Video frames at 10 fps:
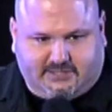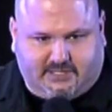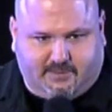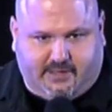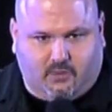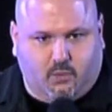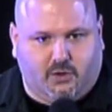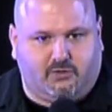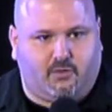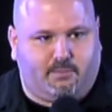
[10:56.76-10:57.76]
did to me. The
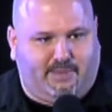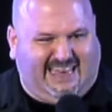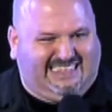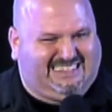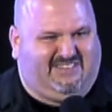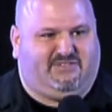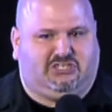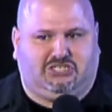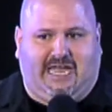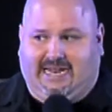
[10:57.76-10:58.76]
words are penis and
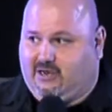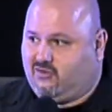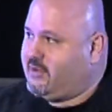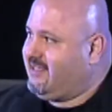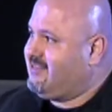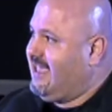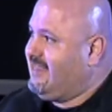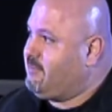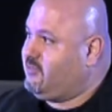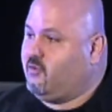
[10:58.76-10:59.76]
vagina. I don't know if I can say
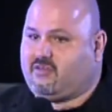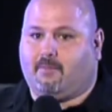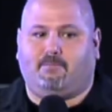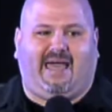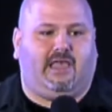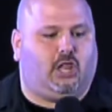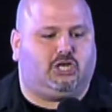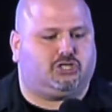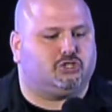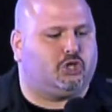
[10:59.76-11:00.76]
that, but those are the
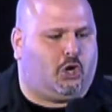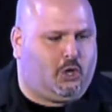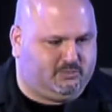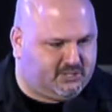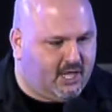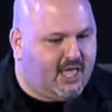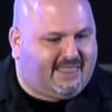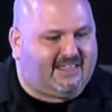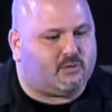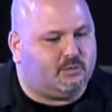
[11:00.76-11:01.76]
biological terms.
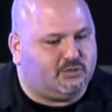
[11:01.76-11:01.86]
That's what we're